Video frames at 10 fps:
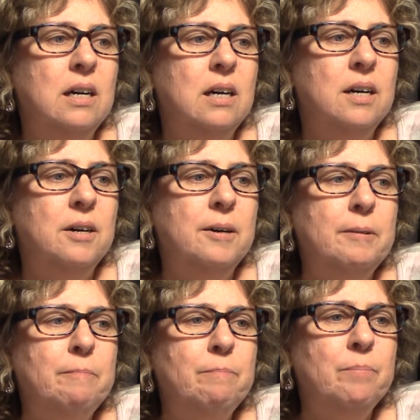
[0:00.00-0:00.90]

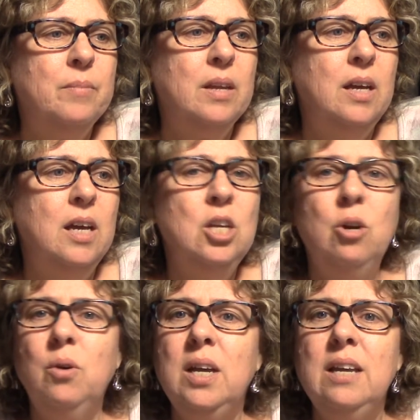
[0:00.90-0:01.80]
you
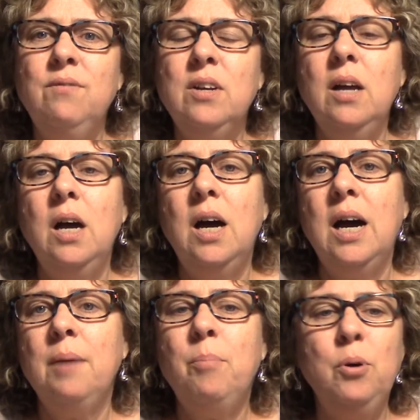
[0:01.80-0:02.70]
know, even
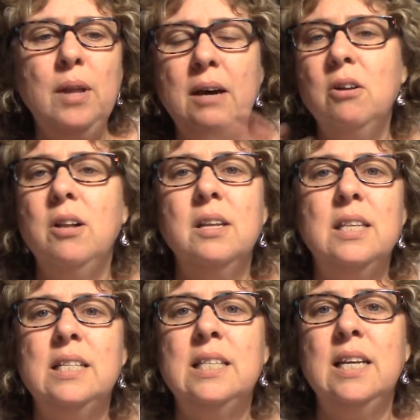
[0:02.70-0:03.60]
I pull out all of
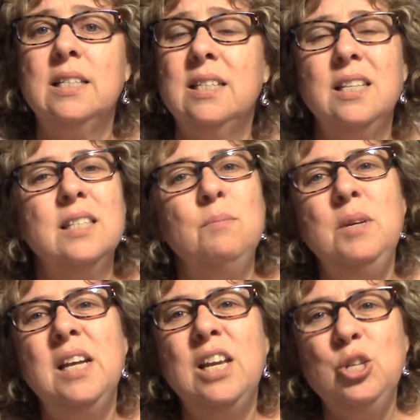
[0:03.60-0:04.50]
these things, it doesn't
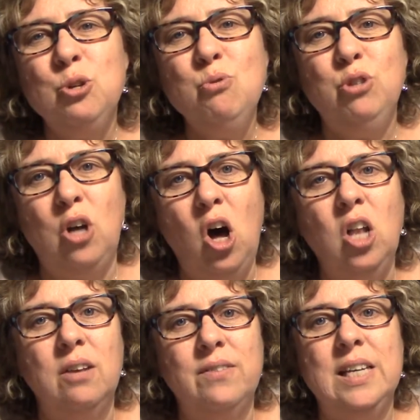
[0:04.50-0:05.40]
mean I use
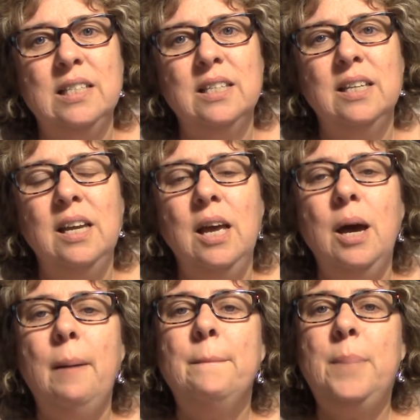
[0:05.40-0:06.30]
all of it.
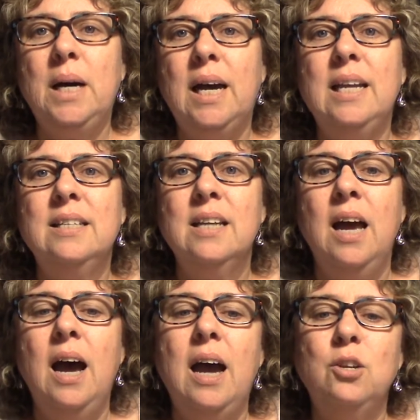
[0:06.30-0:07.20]
But
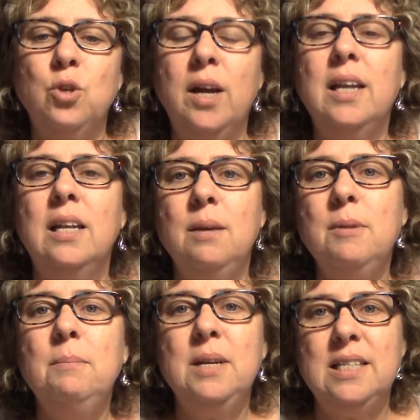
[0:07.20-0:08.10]
I try and
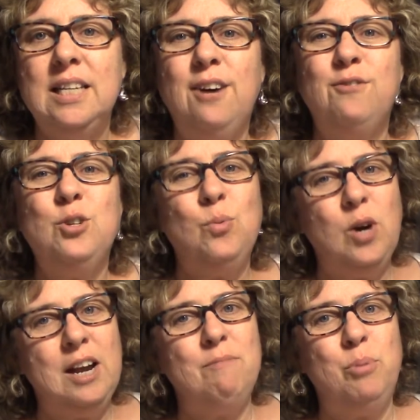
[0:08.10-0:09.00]
limit myself to
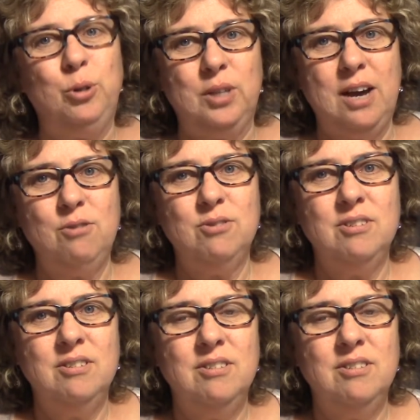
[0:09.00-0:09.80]
what I've pulled out.